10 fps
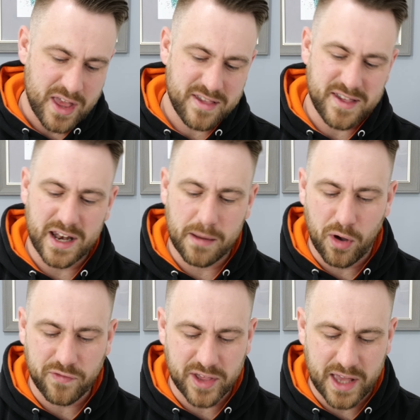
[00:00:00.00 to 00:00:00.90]
send them
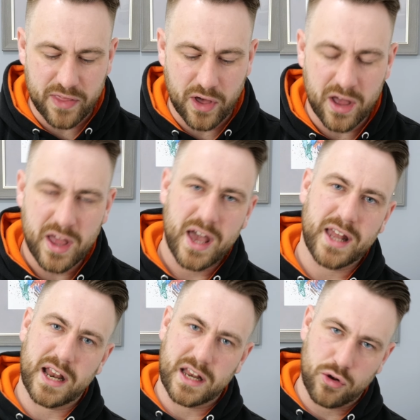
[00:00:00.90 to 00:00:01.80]
off together
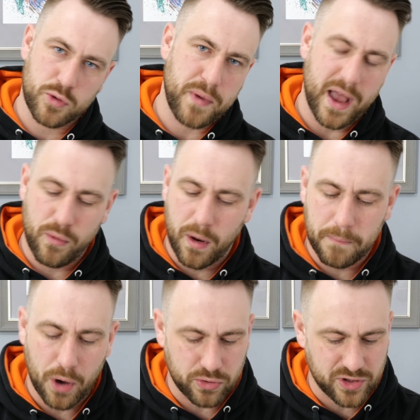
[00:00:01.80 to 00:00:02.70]
and then you just pay one
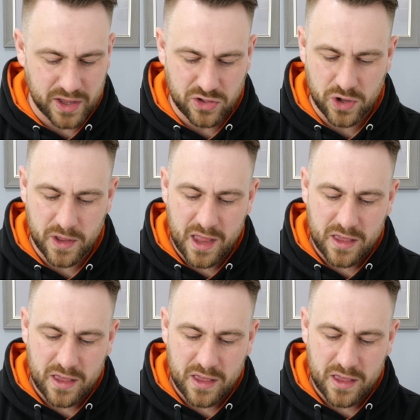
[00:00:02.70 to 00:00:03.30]
postage.